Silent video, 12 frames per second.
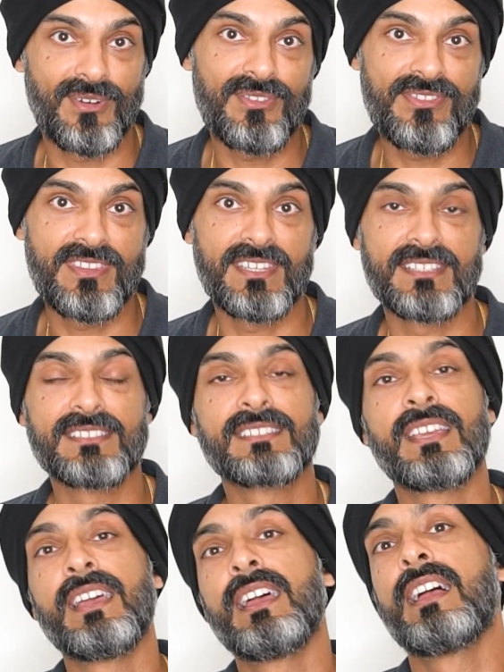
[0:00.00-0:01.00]
on this,
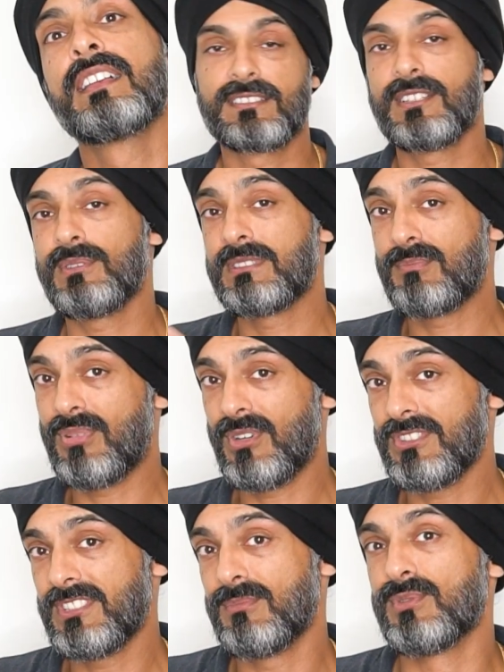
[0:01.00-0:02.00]
so it's
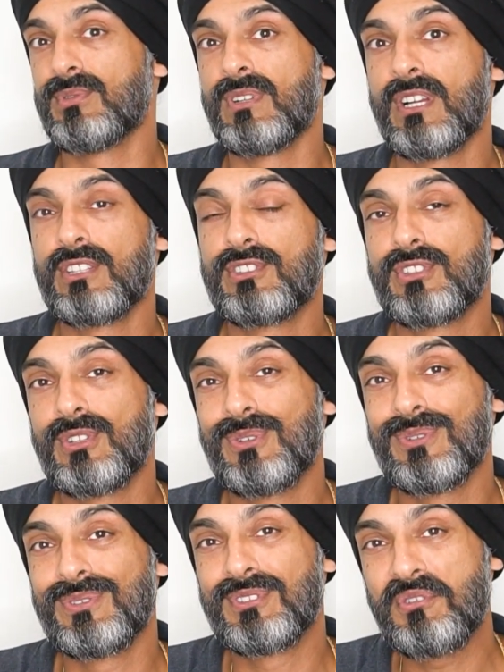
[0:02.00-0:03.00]
possible
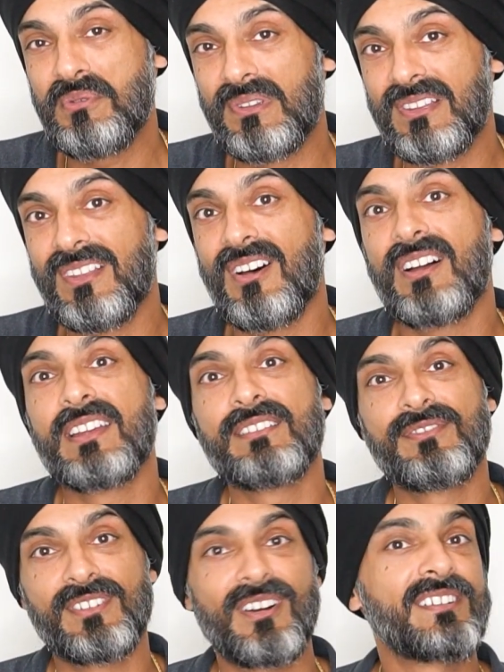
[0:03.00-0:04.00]
to do
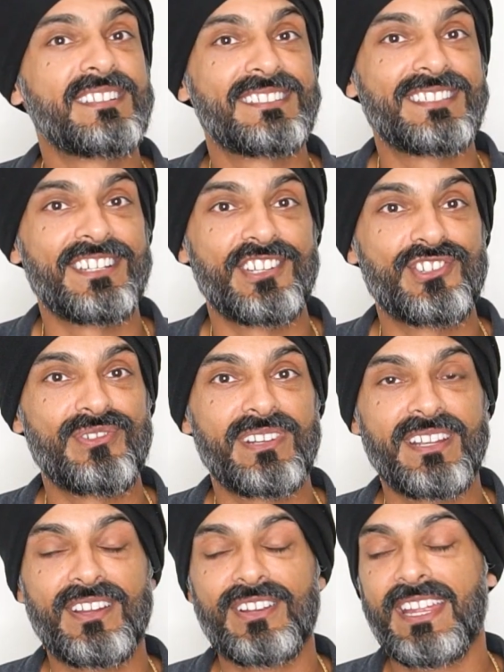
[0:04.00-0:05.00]
live guided
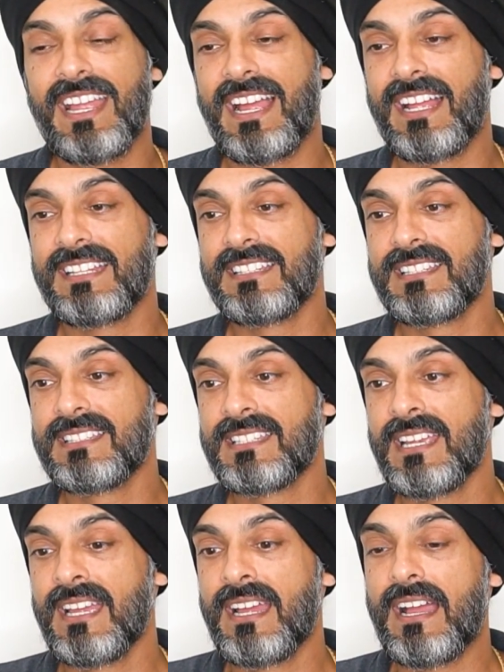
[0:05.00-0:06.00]
surgery. Okay, and
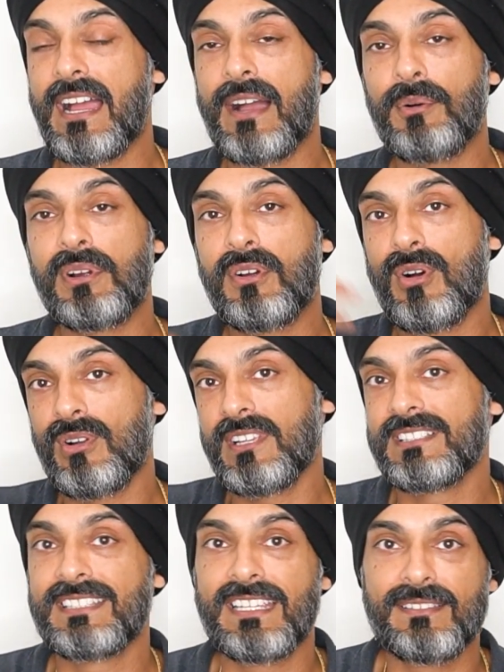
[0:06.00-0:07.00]
our
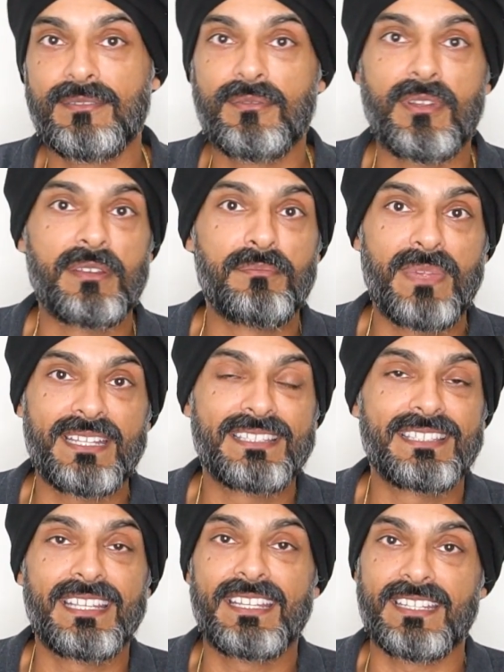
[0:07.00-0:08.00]
colleagues in, in
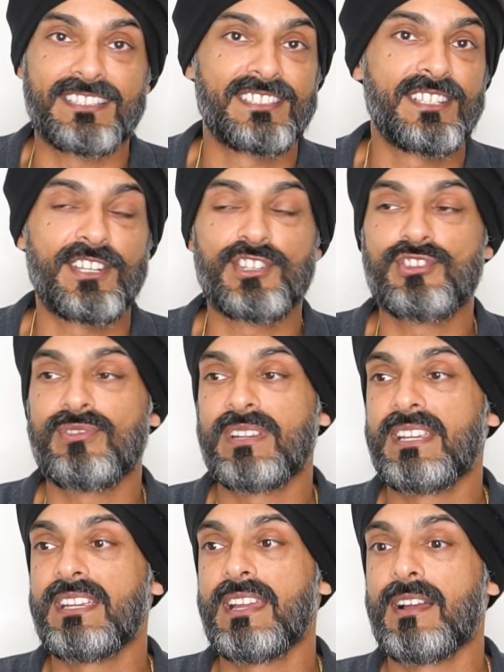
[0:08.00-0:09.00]
medicine and
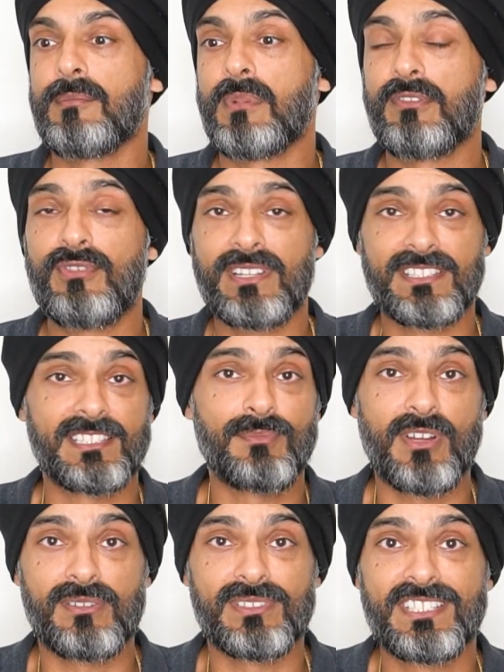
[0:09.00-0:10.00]
surgery, uh, my friend's a
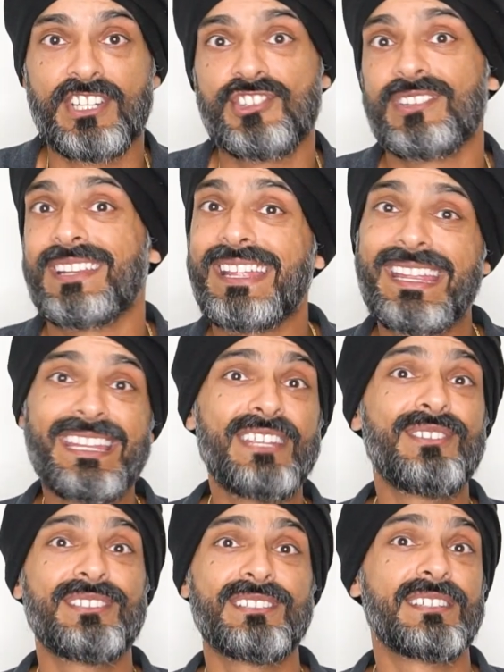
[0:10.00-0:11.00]
spinal surgeon, he
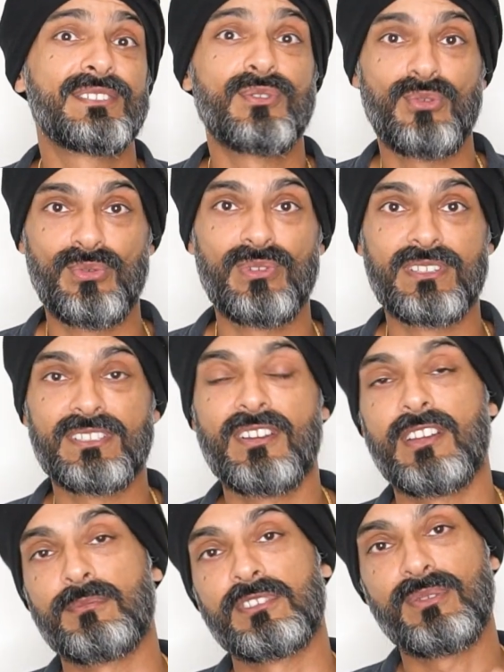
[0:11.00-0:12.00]
uses this all the
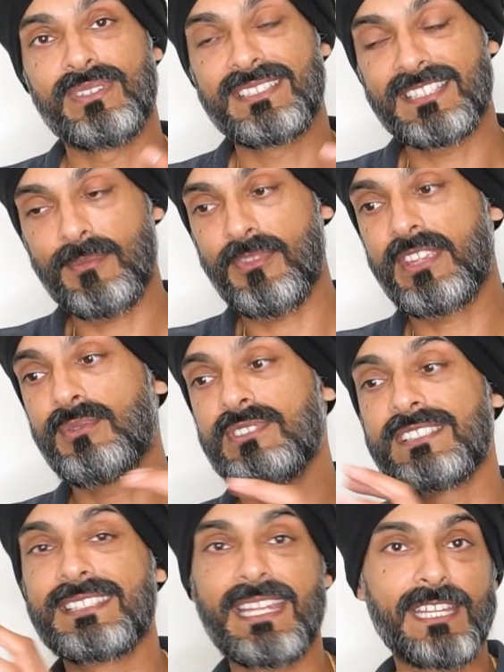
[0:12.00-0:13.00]
time. So it's something which
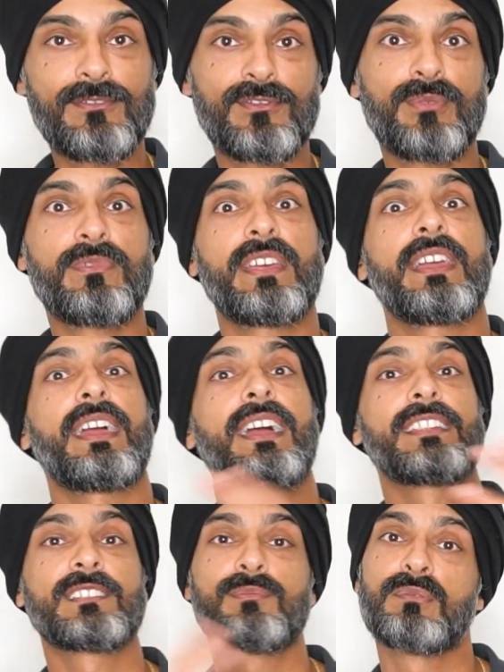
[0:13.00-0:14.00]
is taken from there
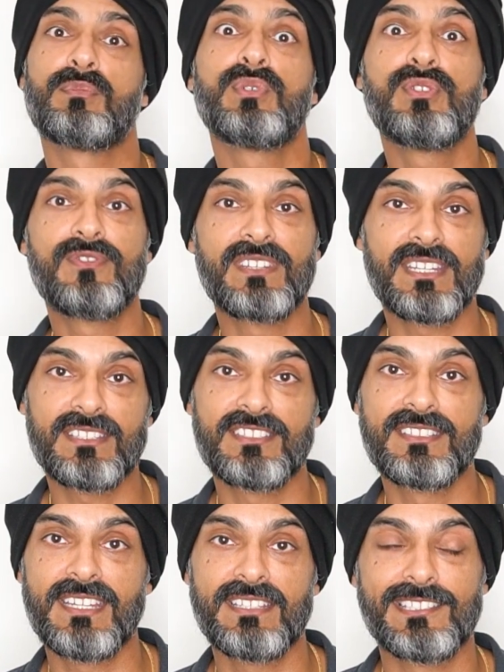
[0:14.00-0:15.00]
and it's been moved
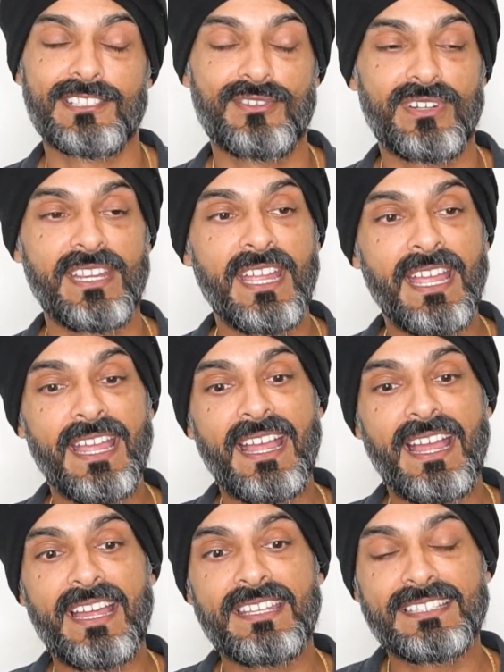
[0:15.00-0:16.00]
into dentistry.
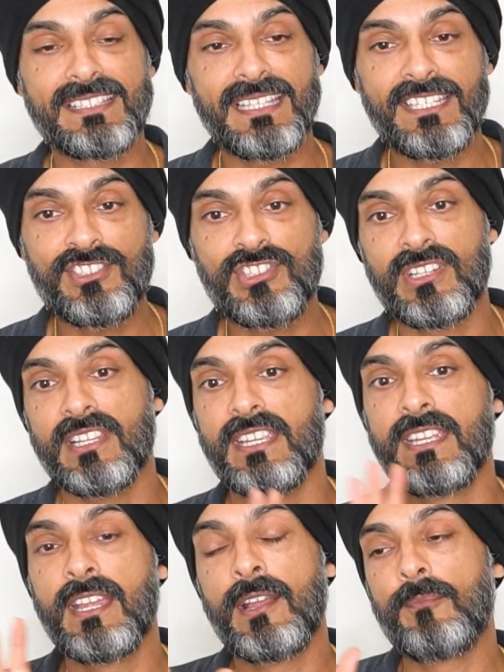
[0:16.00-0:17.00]
And
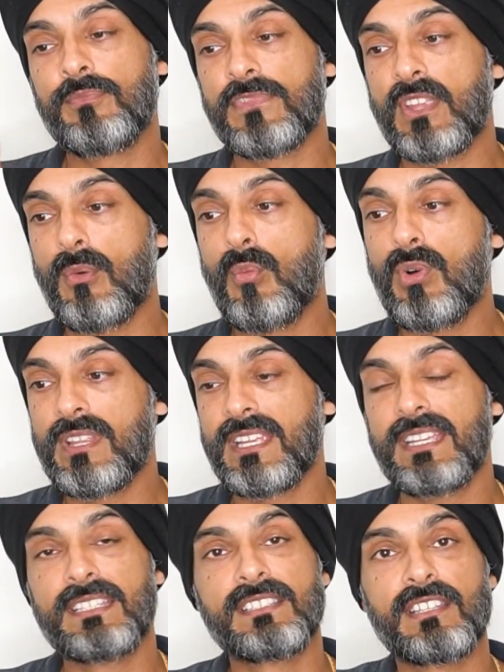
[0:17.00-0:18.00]
essentially, what
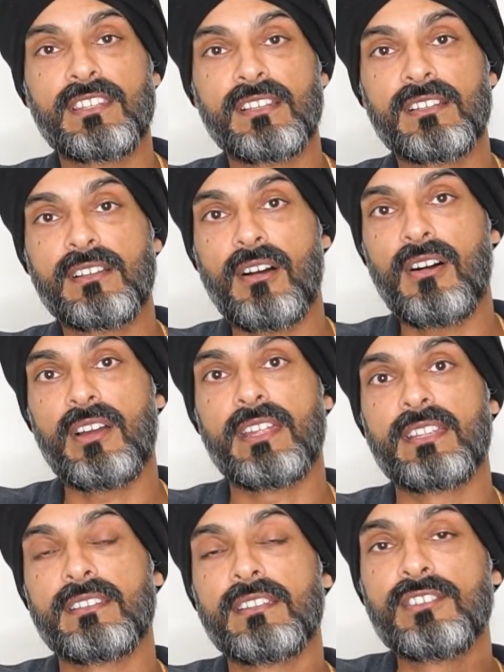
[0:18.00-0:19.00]
it is, the
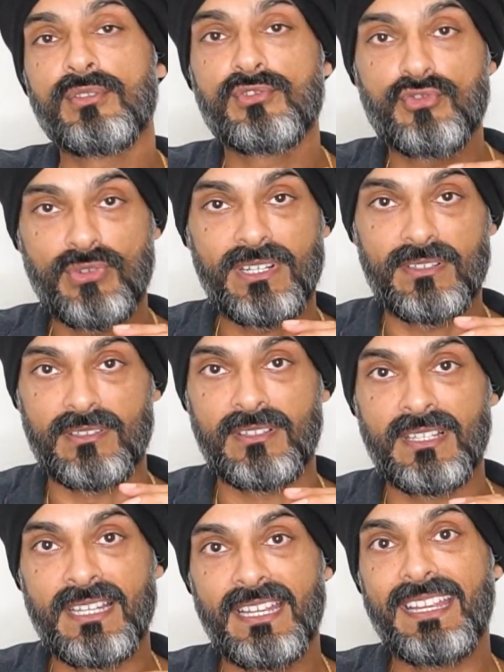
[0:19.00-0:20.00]
guide, the, your drill
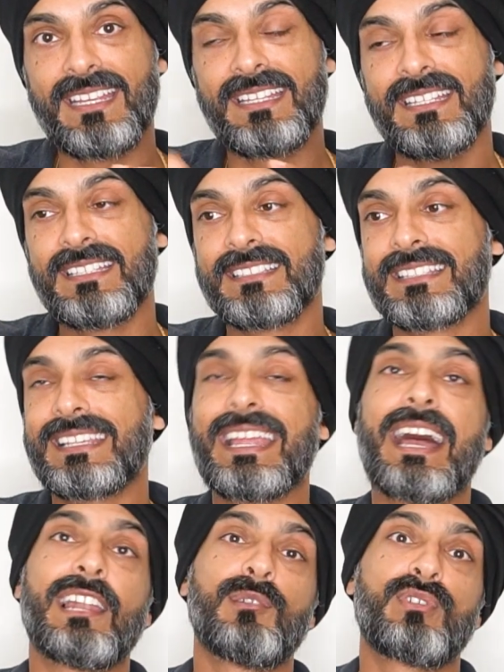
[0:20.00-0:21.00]
is
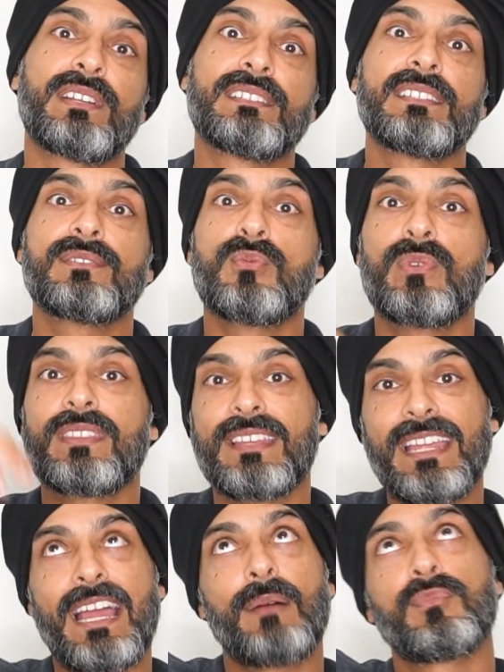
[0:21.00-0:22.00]
calibrated with
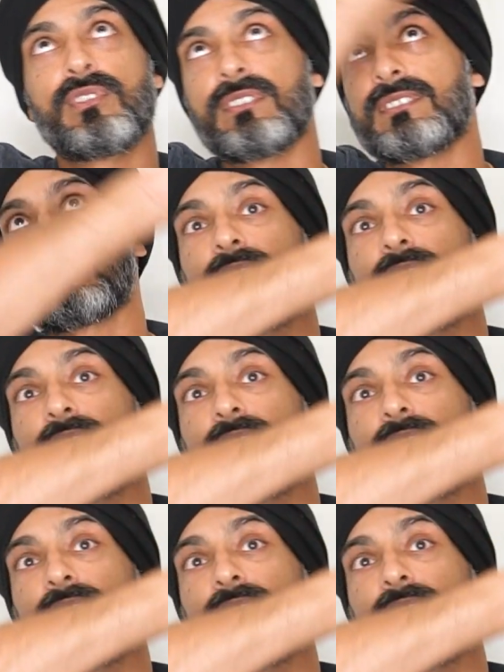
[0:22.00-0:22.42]
cameras